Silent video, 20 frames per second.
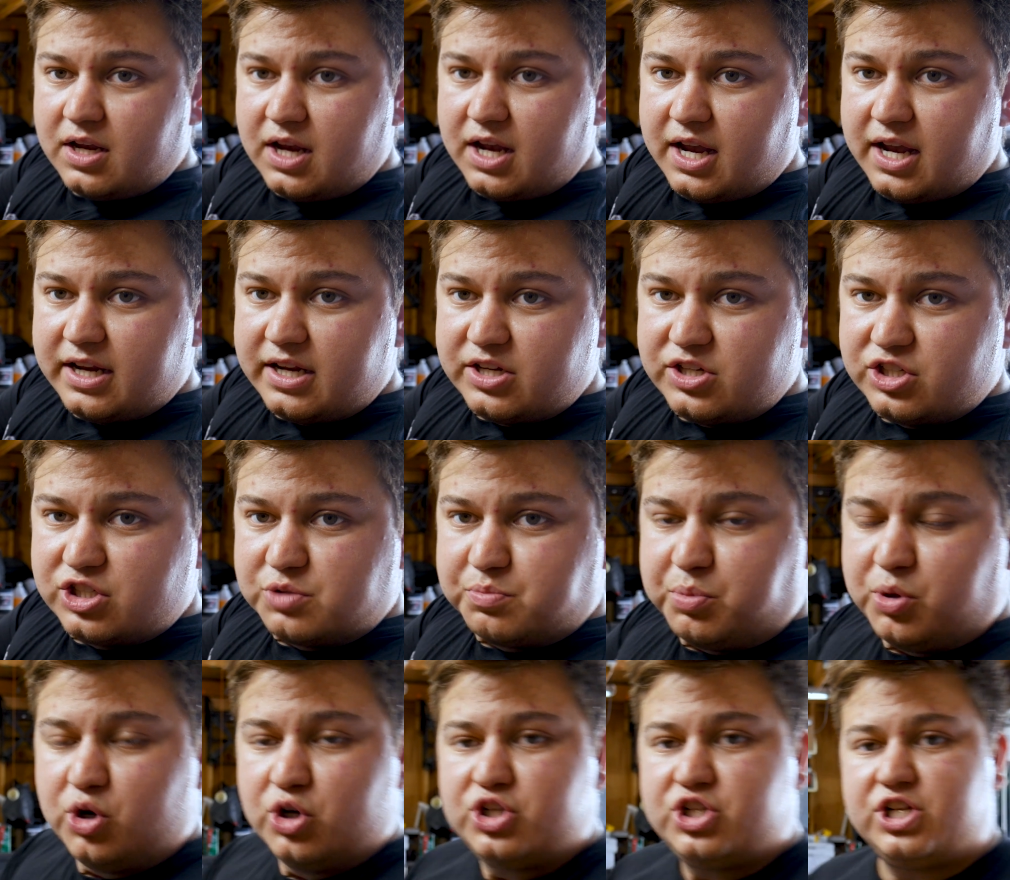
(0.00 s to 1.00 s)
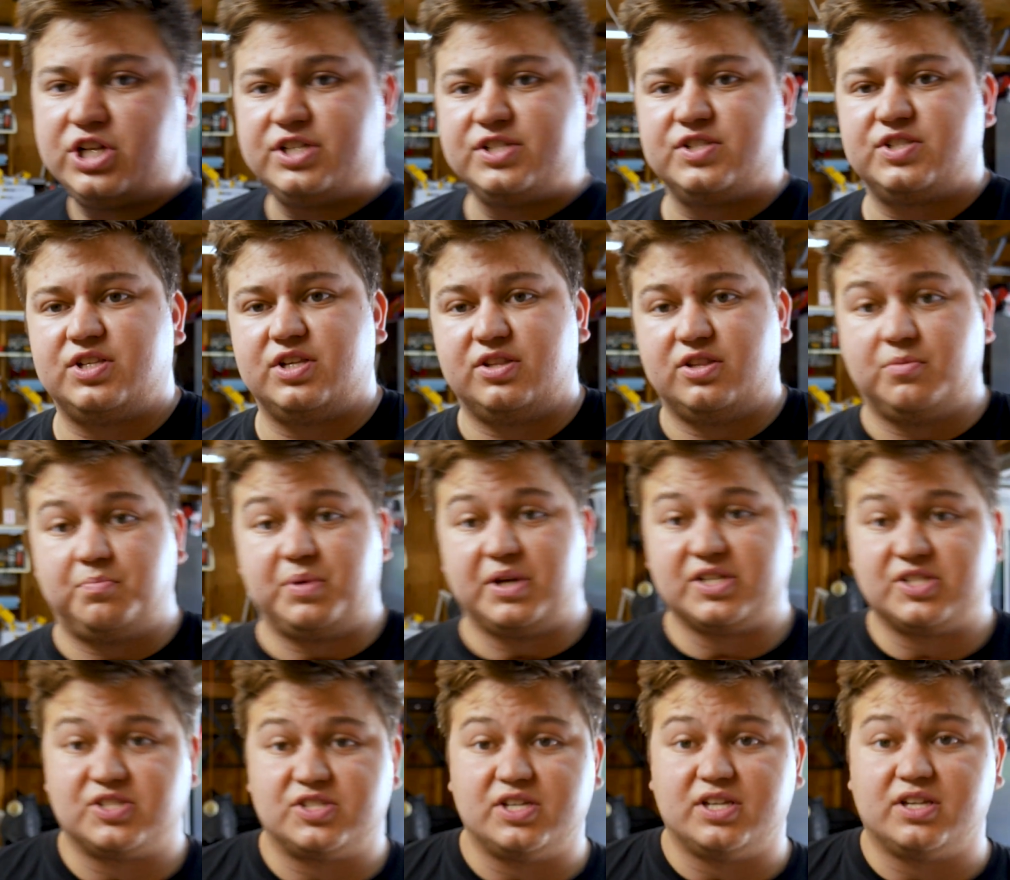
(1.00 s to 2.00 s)
and it just pushes the
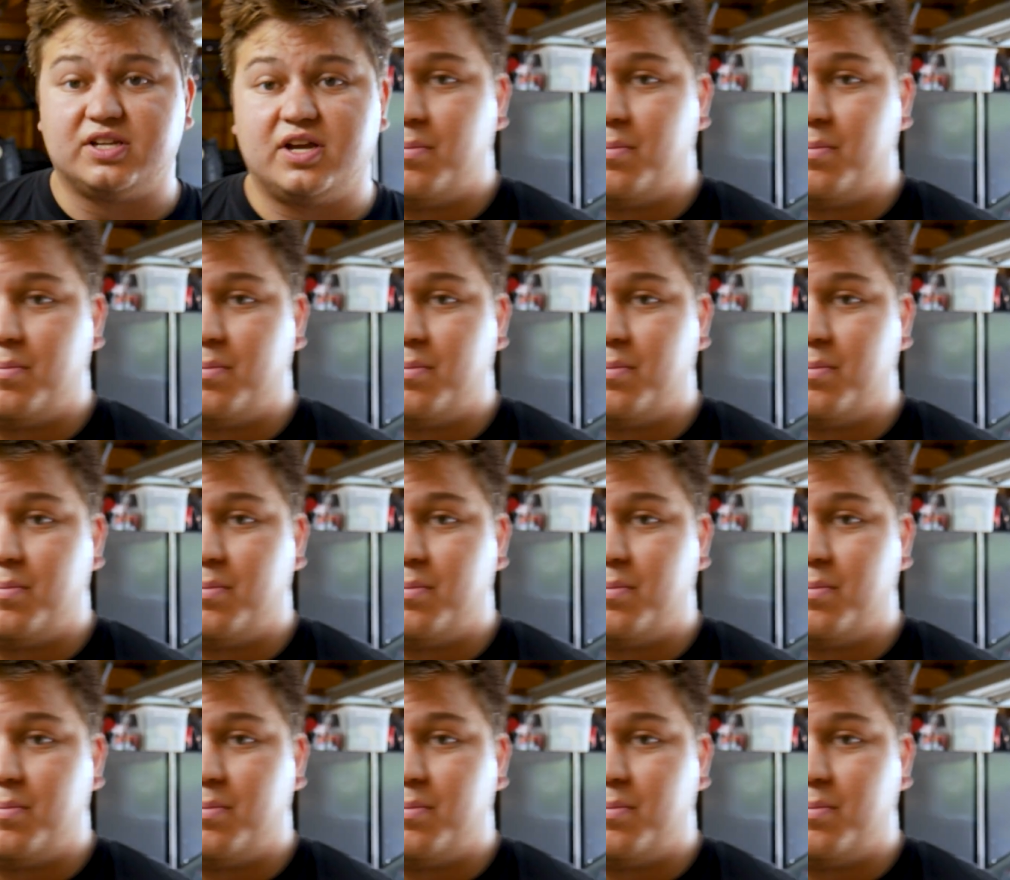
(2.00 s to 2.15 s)
piston